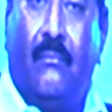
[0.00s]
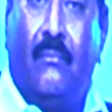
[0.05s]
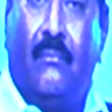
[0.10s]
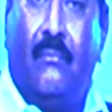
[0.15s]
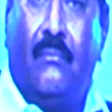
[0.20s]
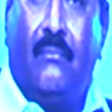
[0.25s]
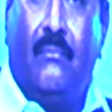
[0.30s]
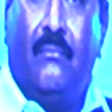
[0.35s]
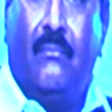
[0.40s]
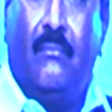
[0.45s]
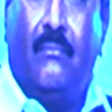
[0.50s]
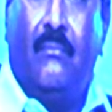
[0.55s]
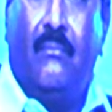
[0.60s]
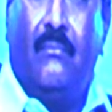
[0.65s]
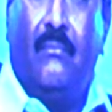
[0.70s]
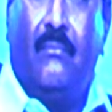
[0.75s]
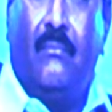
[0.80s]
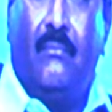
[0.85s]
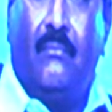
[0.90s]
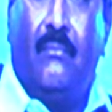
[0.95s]

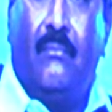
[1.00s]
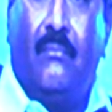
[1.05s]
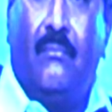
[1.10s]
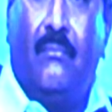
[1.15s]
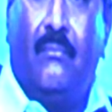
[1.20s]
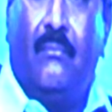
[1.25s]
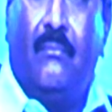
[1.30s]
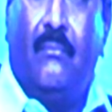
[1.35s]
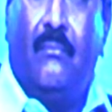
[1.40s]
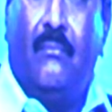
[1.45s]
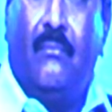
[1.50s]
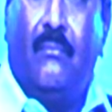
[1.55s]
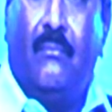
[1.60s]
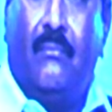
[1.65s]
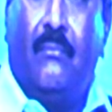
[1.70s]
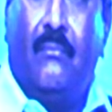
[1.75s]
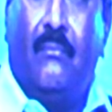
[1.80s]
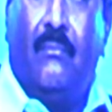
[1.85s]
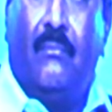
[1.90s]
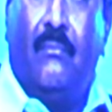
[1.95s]

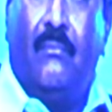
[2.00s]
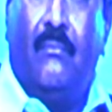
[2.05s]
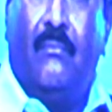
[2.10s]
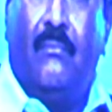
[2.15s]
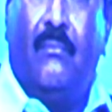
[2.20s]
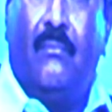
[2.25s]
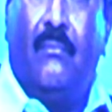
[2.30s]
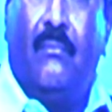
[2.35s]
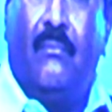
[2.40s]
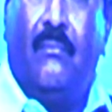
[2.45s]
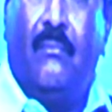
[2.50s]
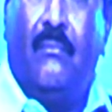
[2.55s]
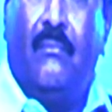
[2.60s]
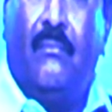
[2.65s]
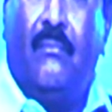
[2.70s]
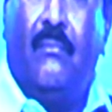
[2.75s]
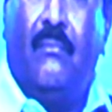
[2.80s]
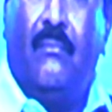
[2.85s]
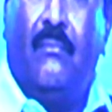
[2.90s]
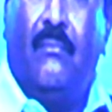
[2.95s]

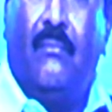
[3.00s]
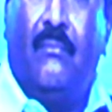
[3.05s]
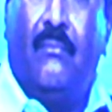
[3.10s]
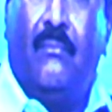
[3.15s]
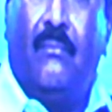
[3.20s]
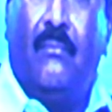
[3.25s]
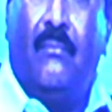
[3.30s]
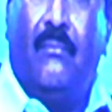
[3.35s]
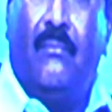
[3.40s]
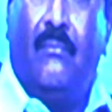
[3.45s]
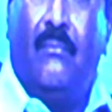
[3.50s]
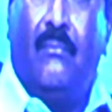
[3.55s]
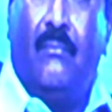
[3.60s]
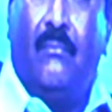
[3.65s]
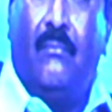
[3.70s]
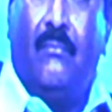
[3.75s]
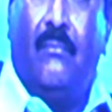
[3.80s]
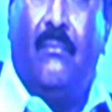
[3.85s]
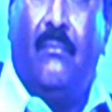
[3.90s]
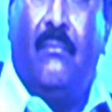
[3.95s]

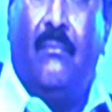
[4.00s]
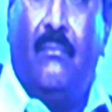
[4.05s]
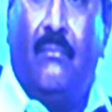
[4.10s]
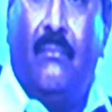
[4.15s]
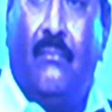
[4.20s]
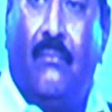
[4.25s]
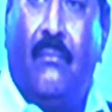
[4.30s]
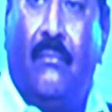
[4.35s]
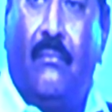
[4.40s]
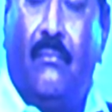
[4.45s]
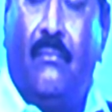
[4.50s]
[no speech]